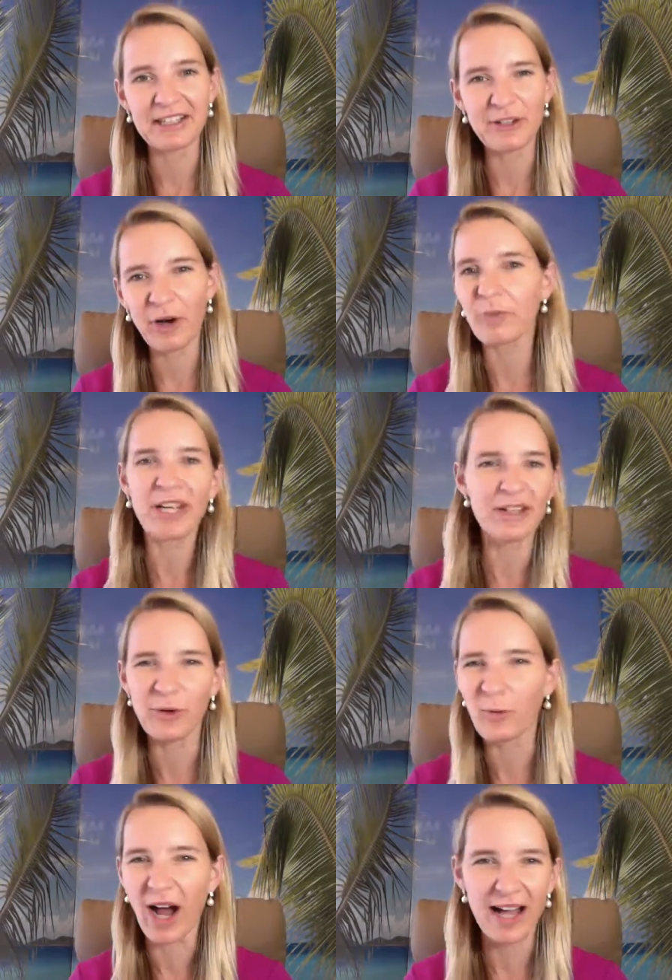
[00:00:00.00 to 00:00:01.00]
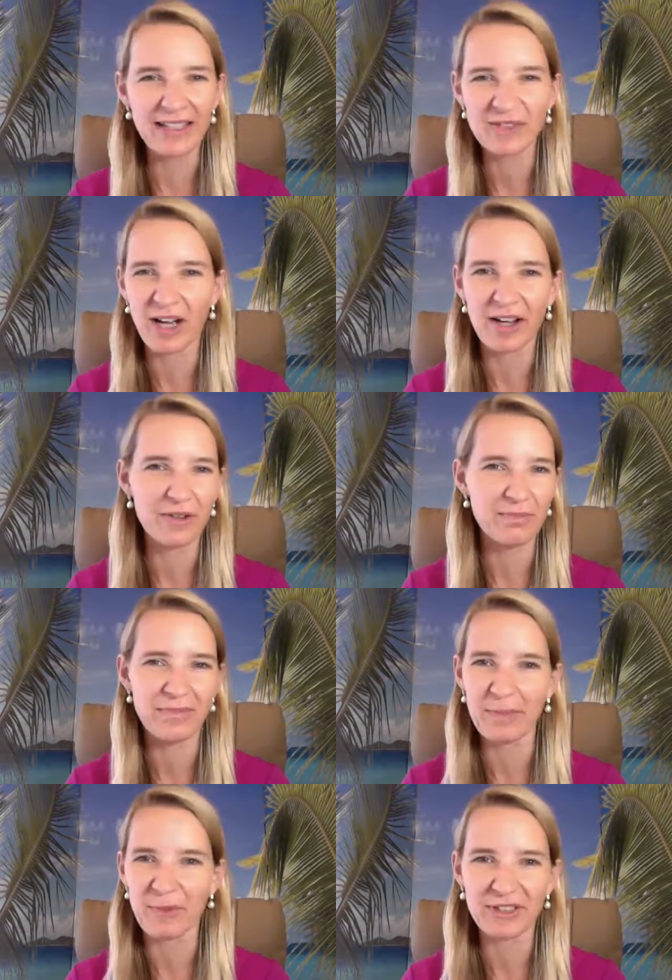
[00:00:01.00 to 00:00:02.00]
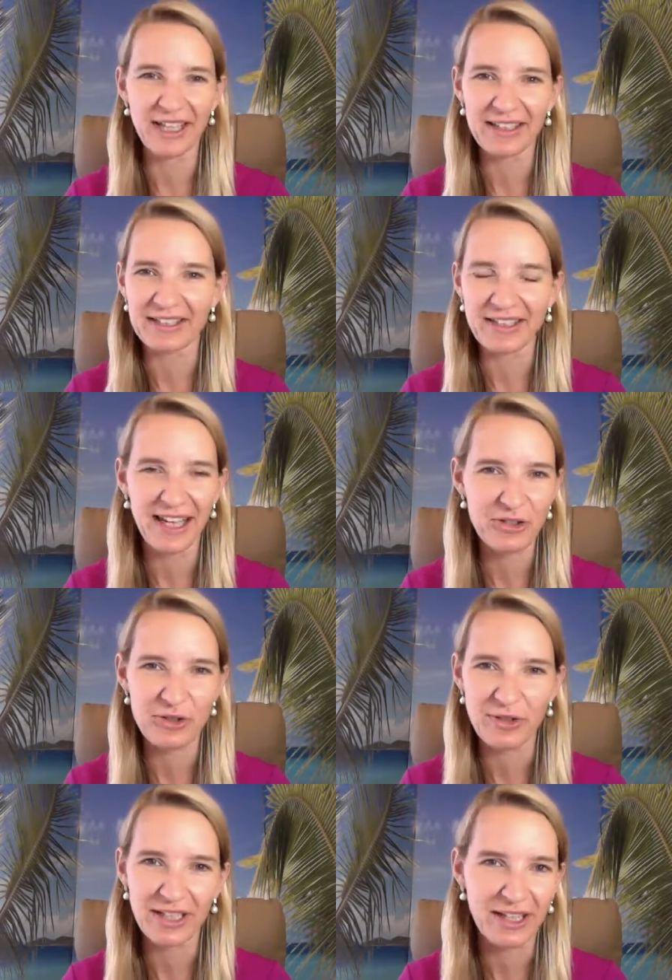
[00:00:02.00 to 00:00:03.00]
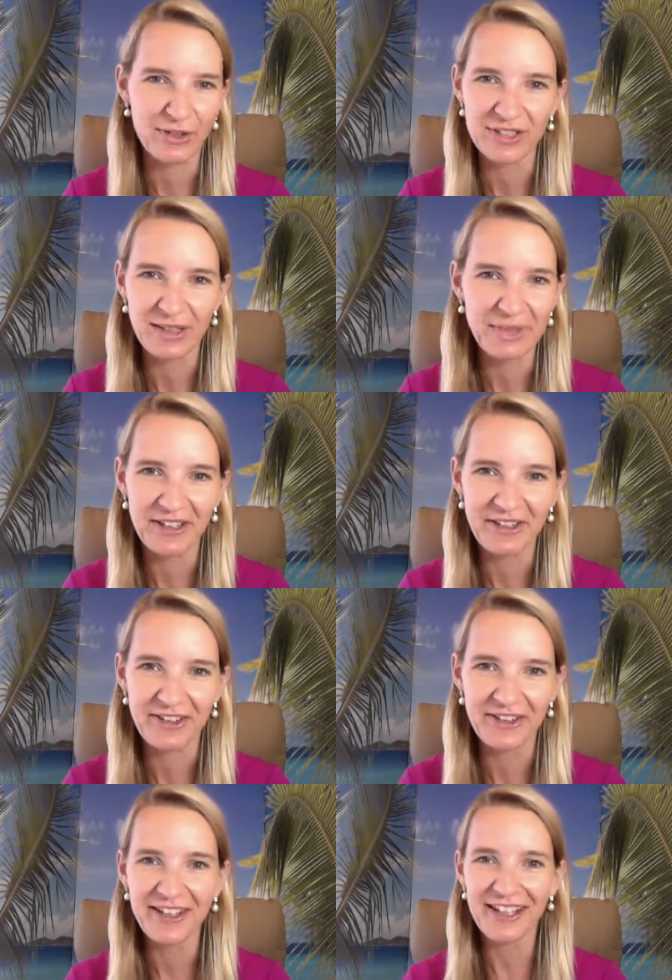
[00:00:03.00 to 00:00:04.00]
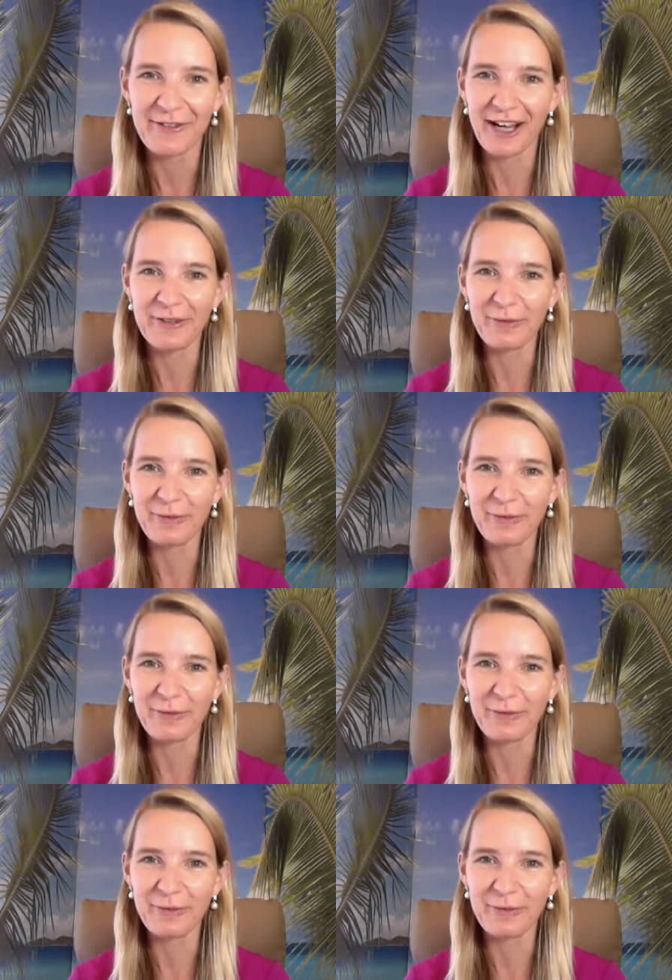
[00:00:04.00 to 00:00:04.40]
You know, we're in Hawaii, so I don't, I'm not getting attached to any outcome here, right?